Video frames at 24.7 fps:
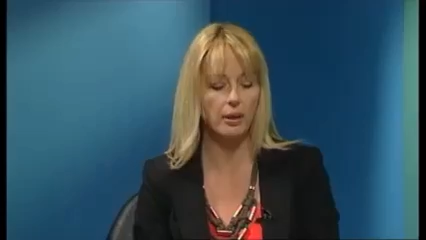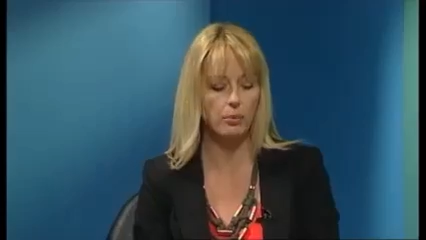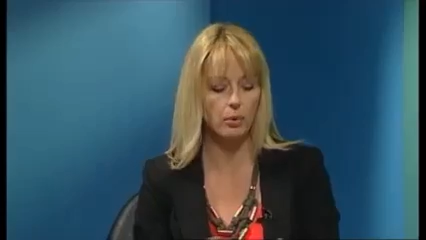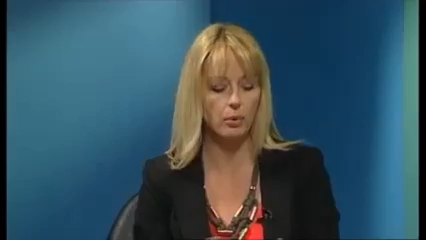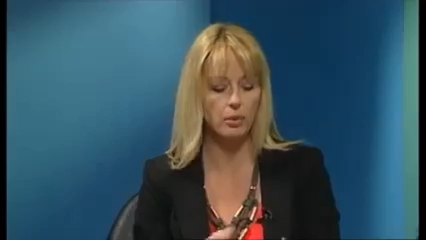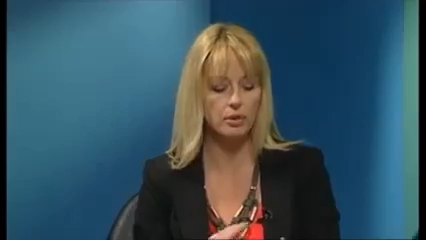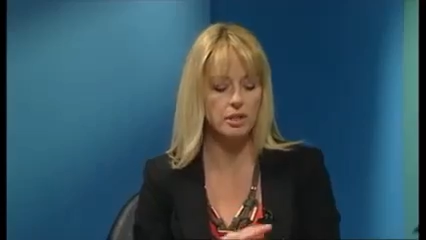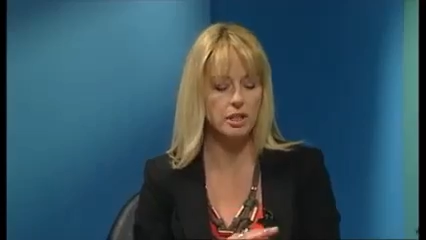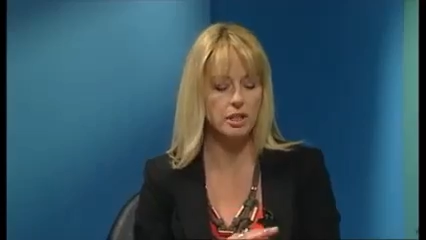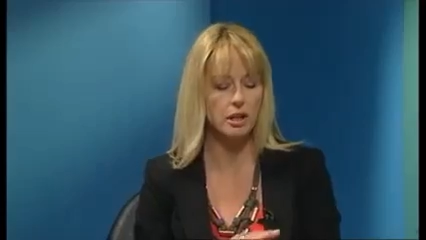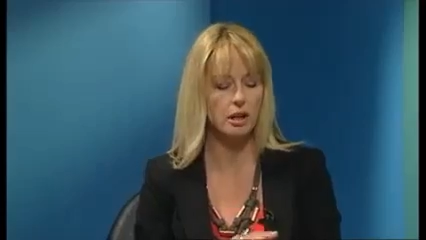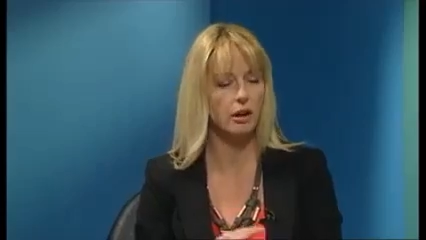
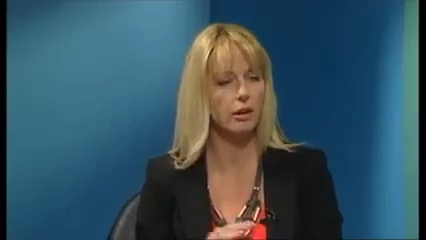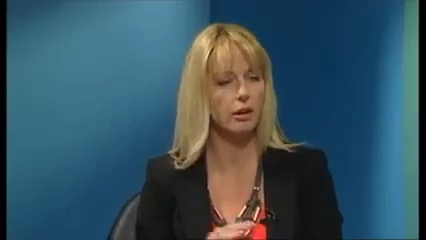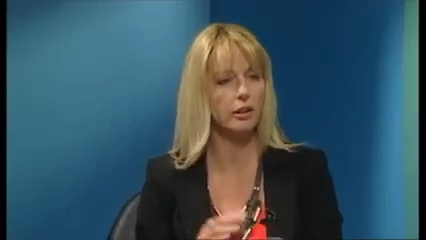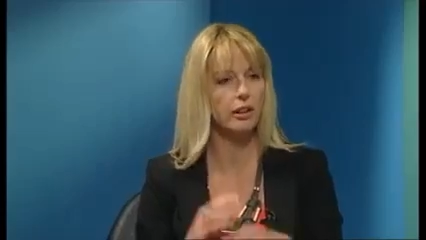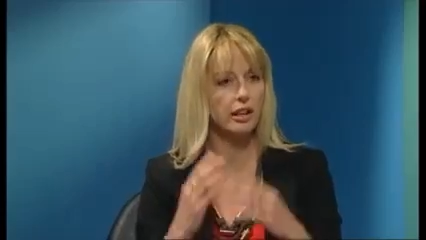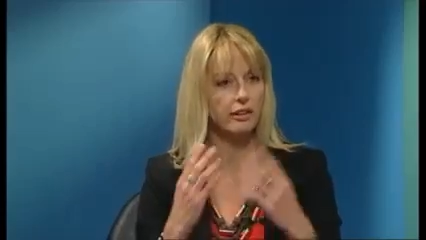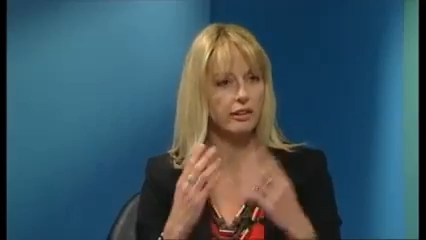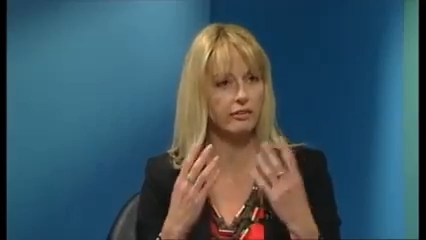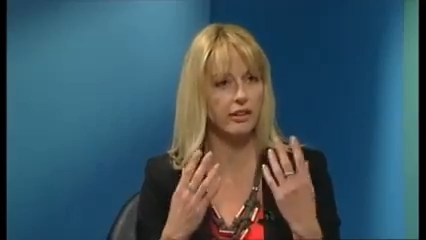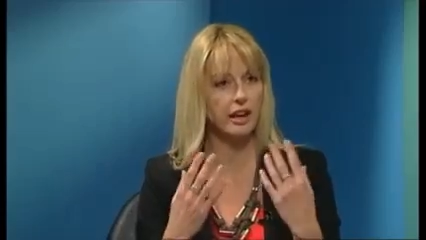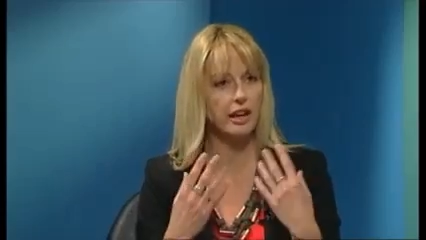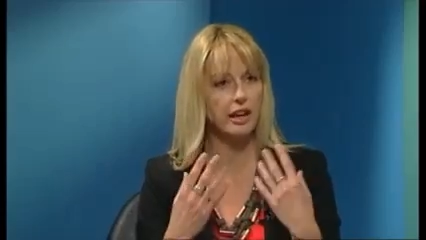want it on
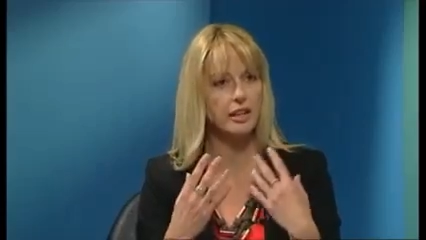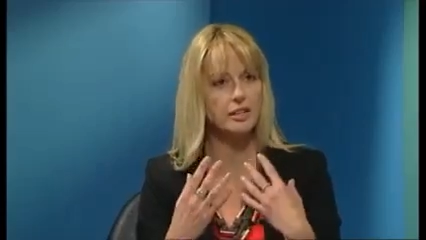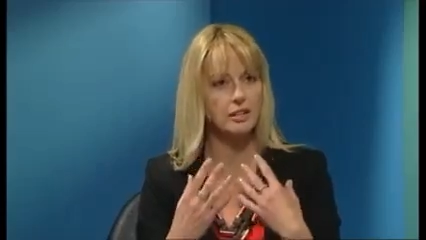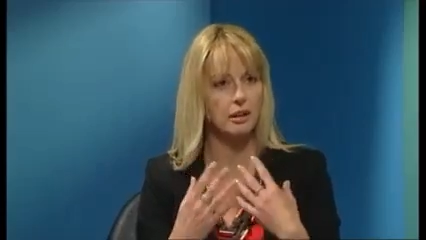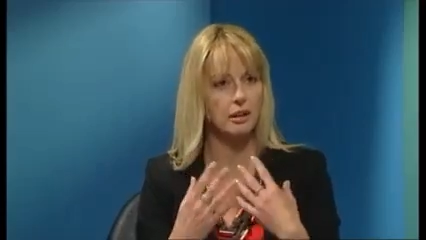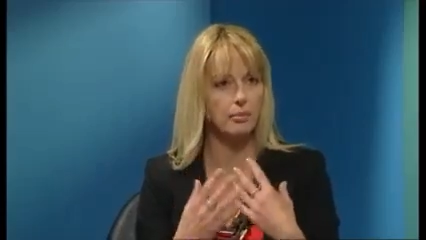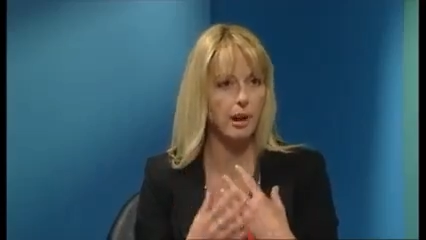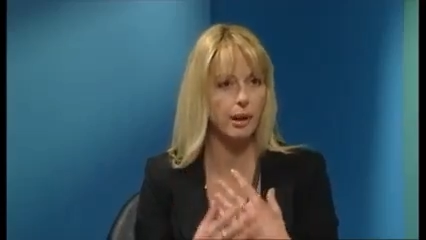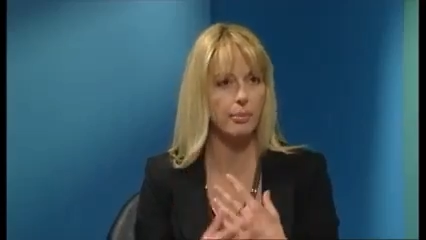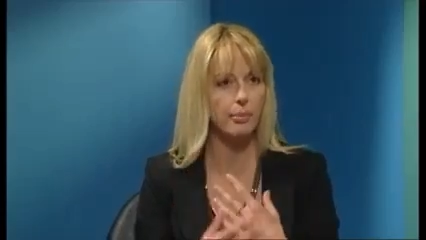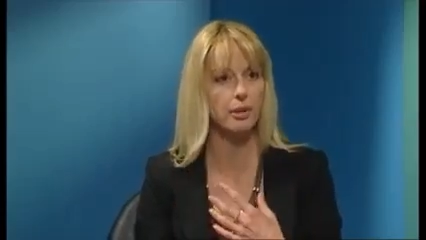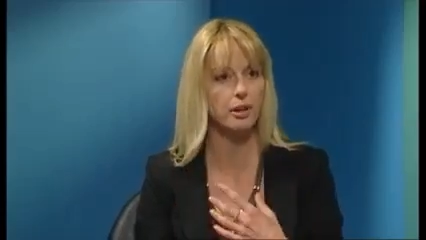their face,
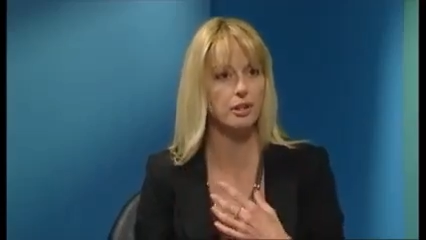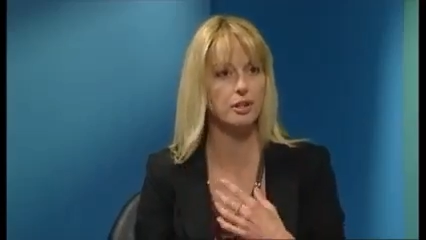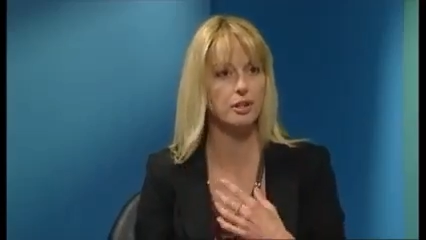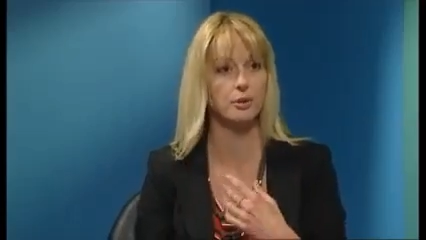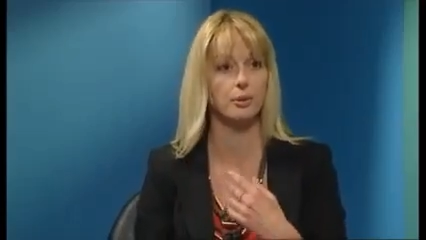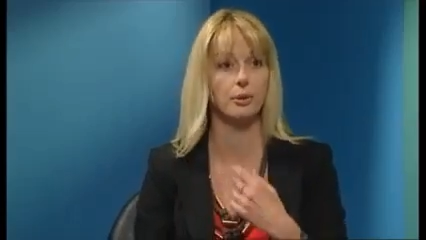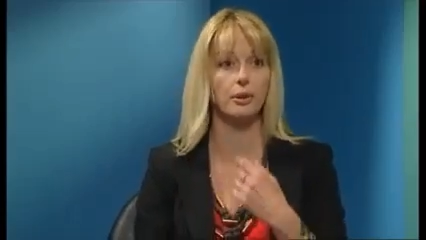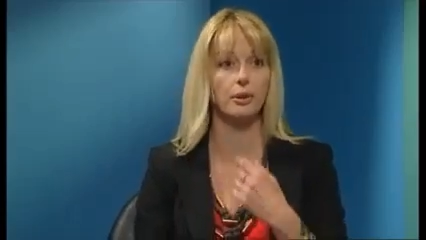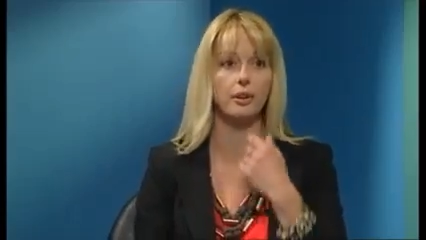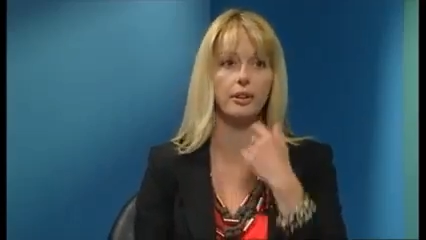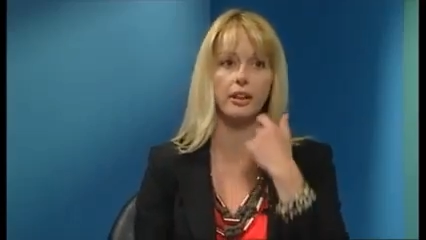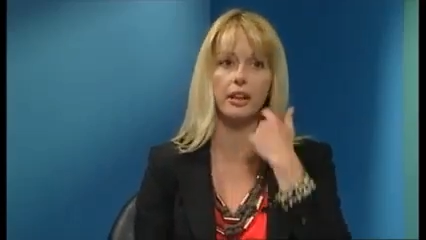I'm happy to do
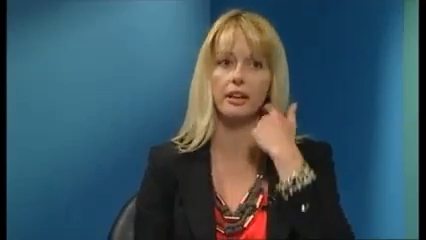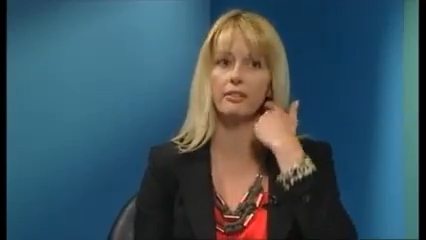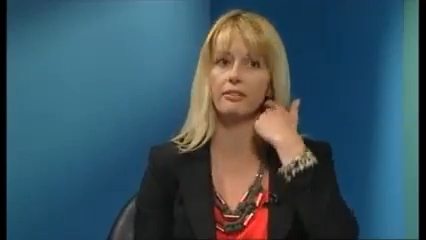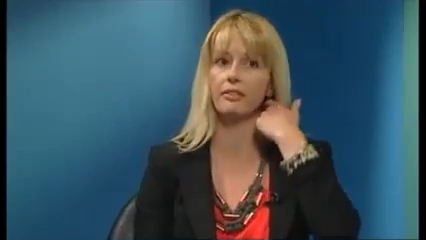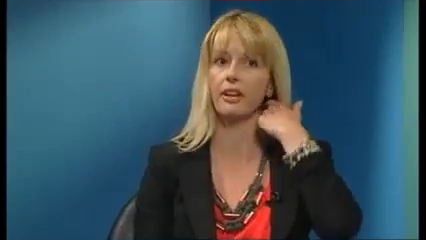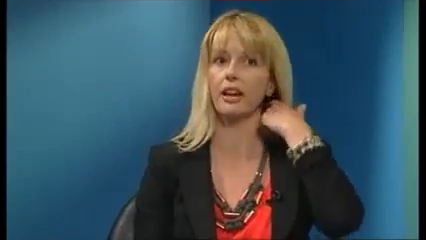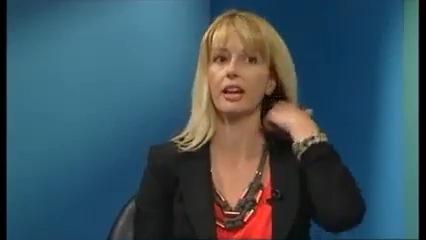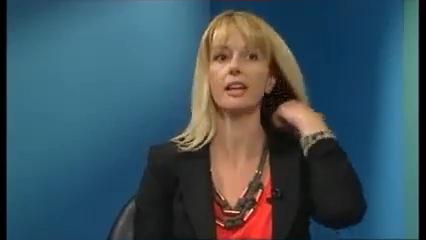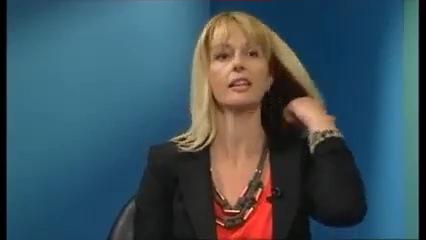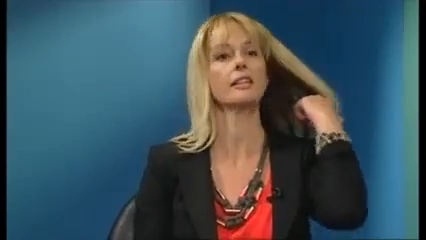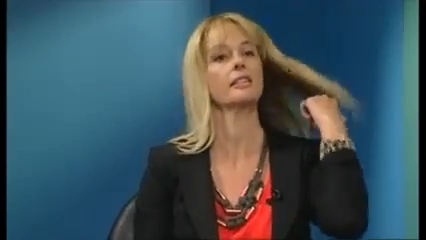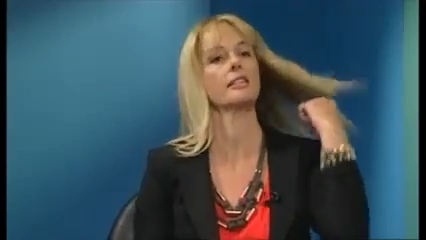it on their
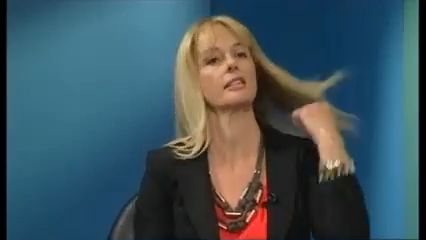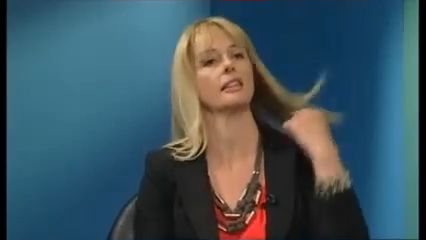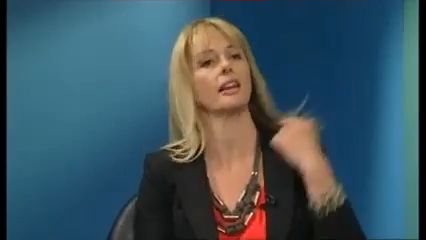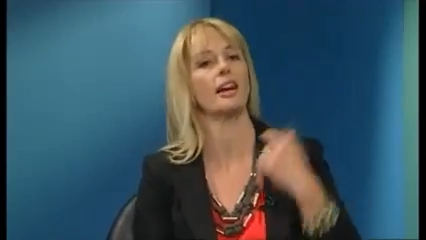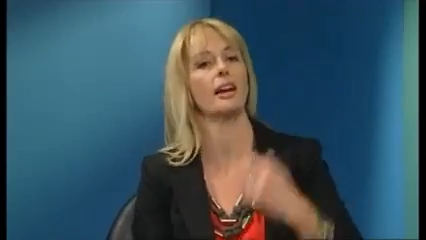face.